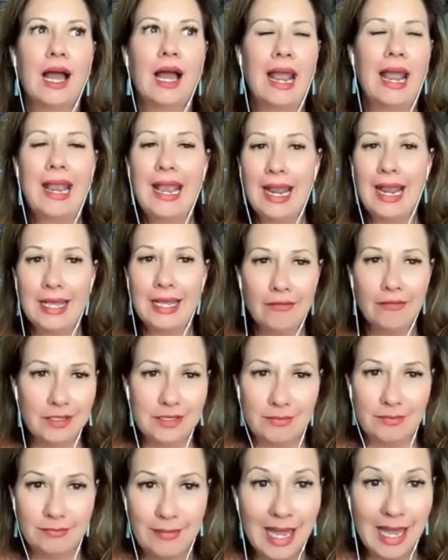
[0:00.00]
I can't
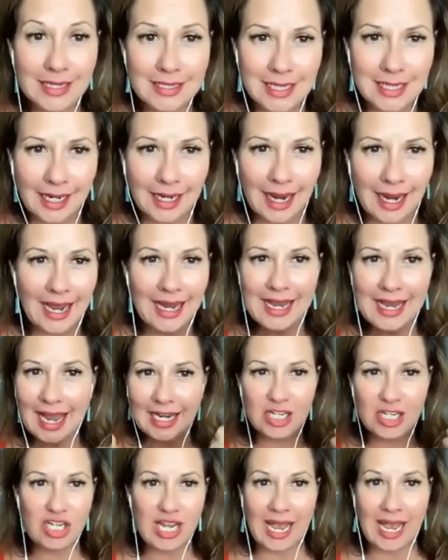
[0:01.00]
even meditate, I
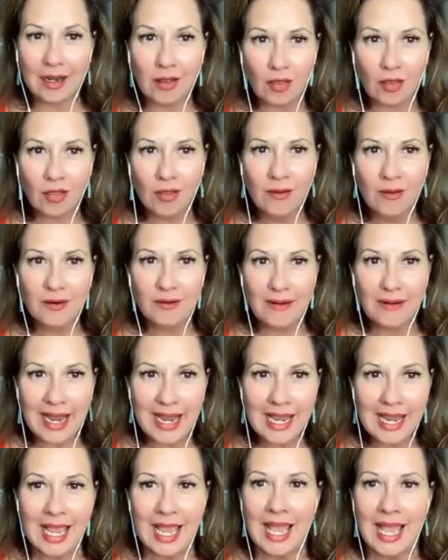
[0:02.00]
can't channel,
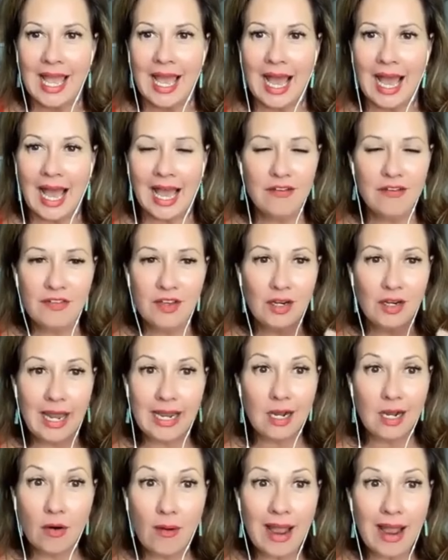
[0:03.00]
right? I feel
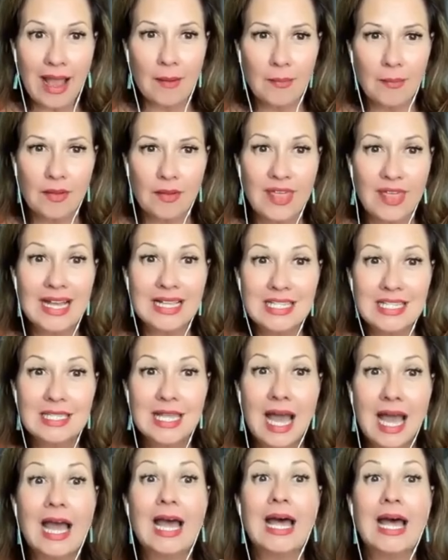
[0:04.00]
like crap.
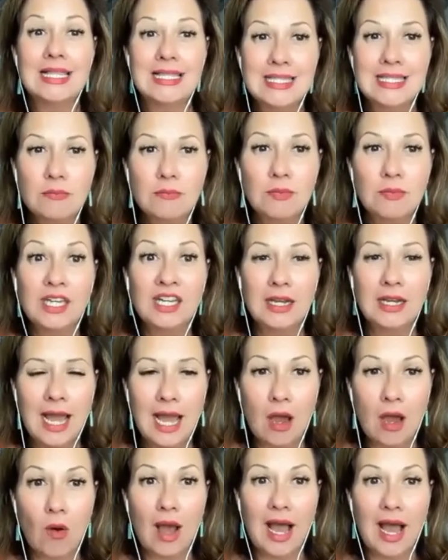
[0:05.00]
That's been
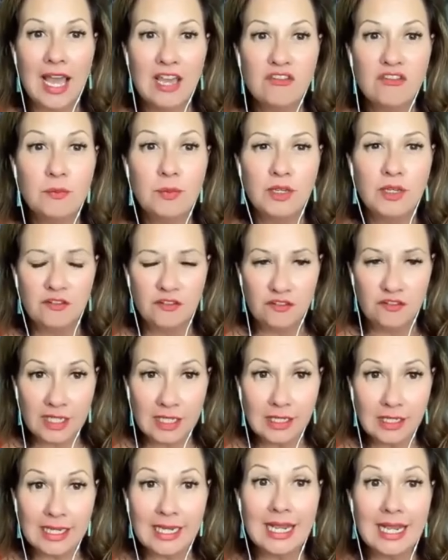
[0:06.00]
how I've been
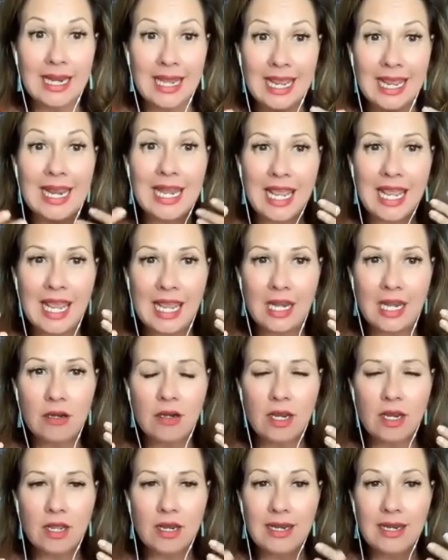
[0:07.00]
feeling
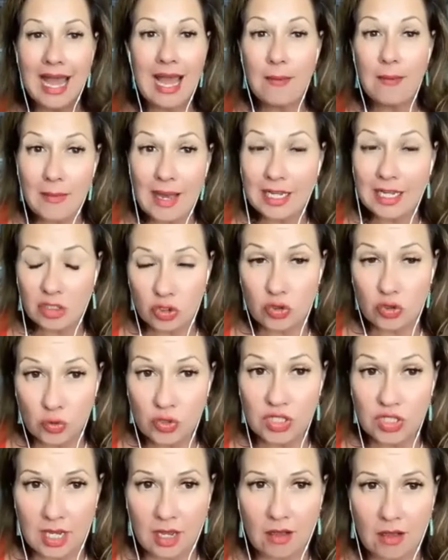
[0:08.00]
in not my true
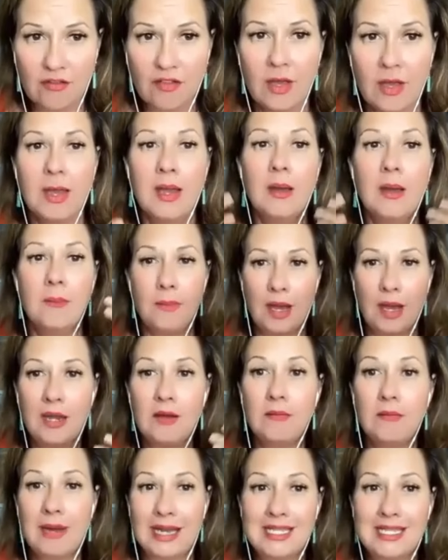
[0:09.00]
self,
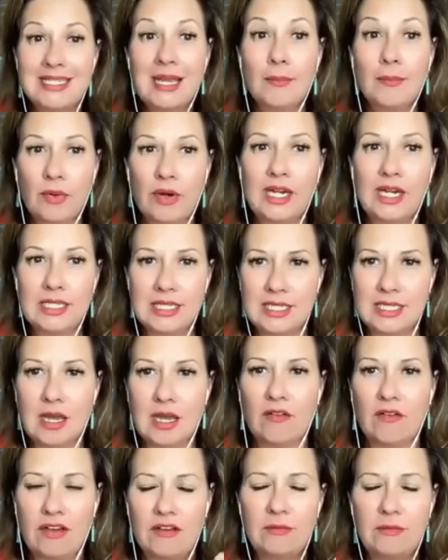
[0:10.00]
but my separated
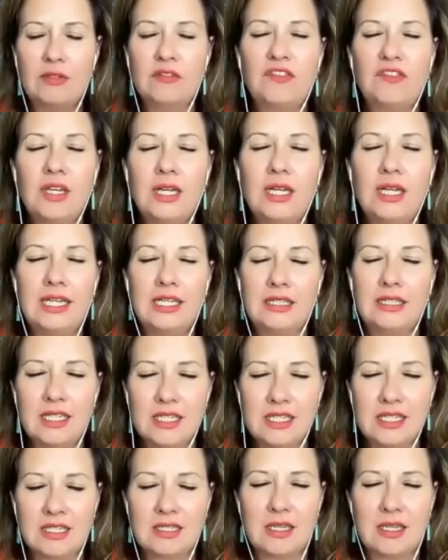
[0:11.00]
self. I've been feeling
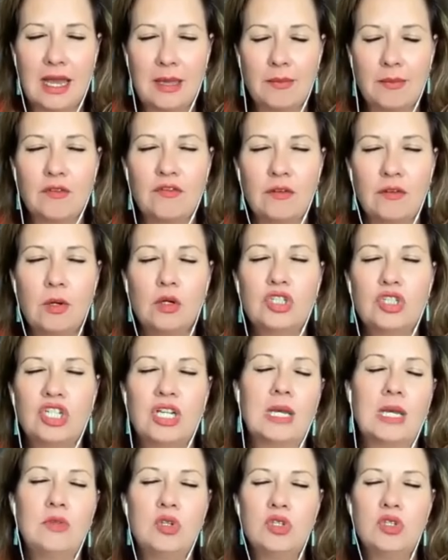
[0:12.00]
this type of
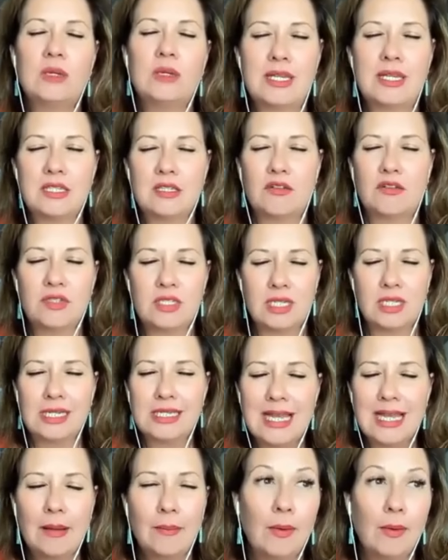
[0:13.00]
emotion. I'm using myself as an
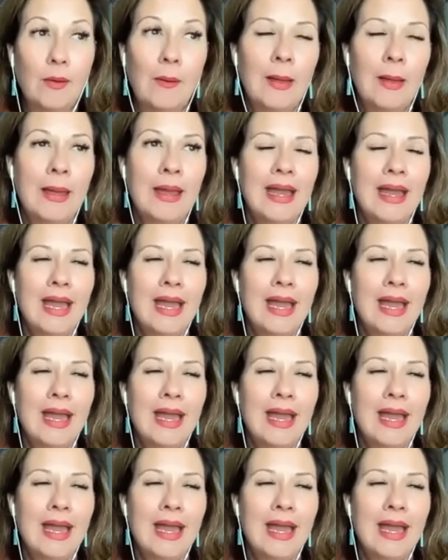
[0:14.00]
example.